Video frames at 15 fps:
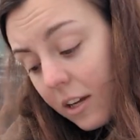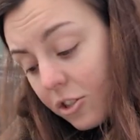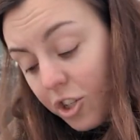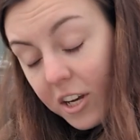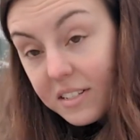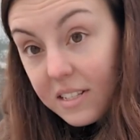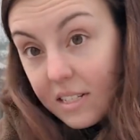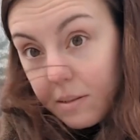
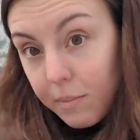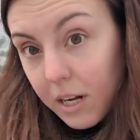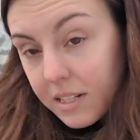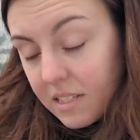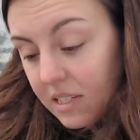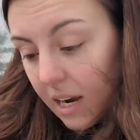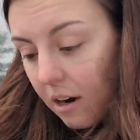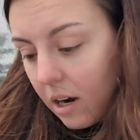Justin's
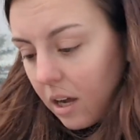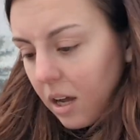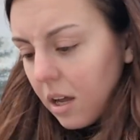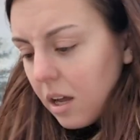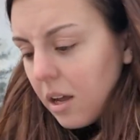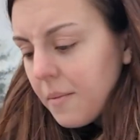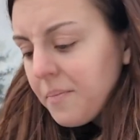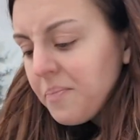Monstera.
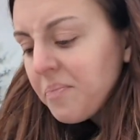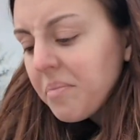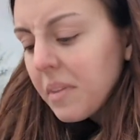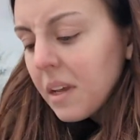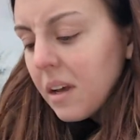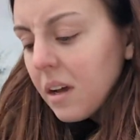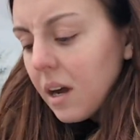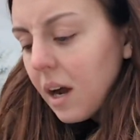
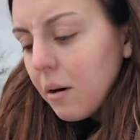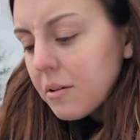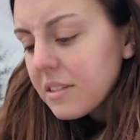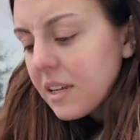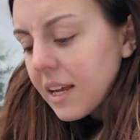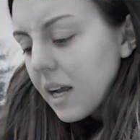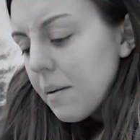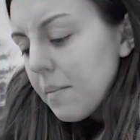I was like,